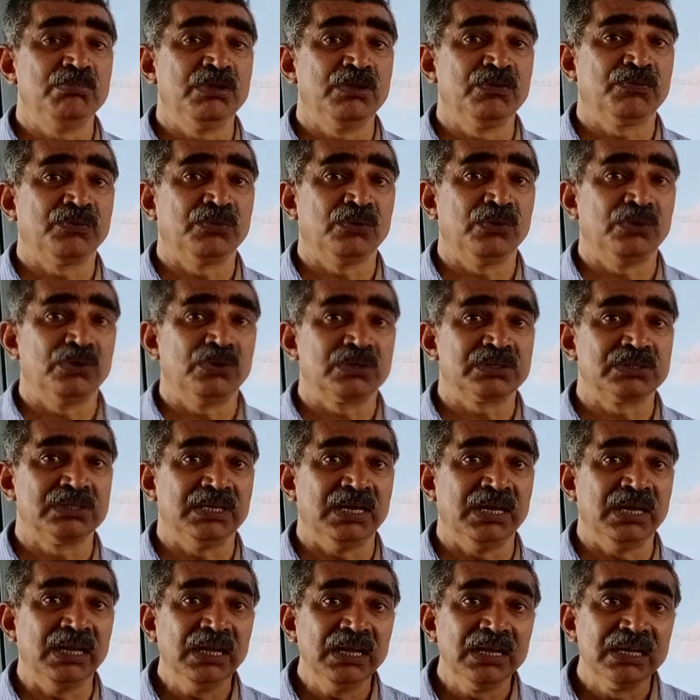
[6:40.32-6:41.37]
before
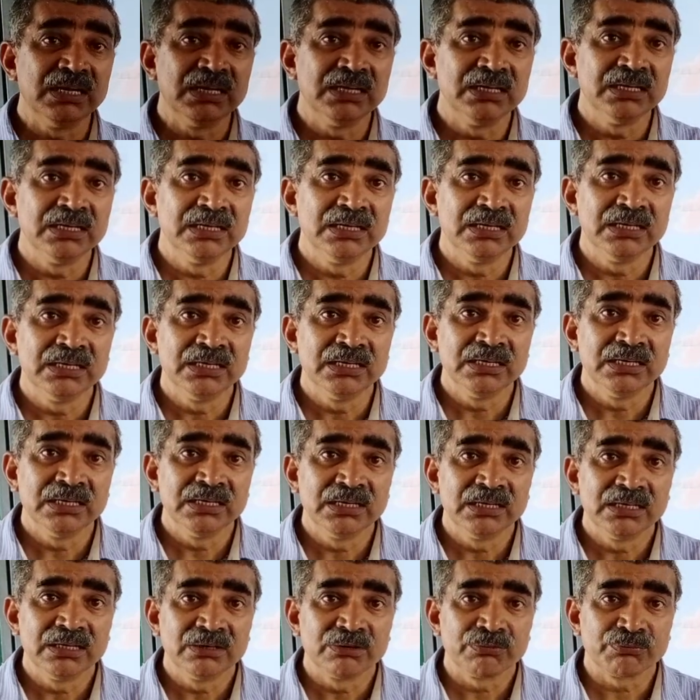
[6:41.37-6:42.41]
the
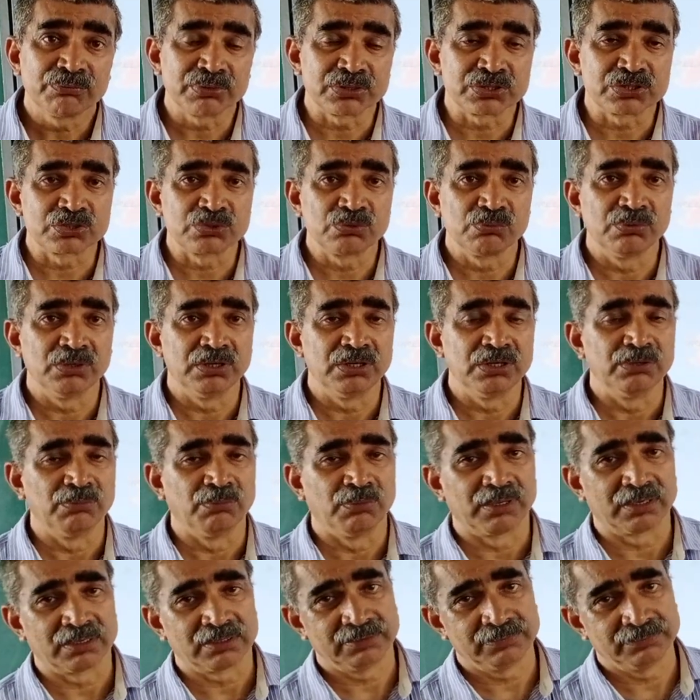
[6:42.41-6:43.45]
First World War.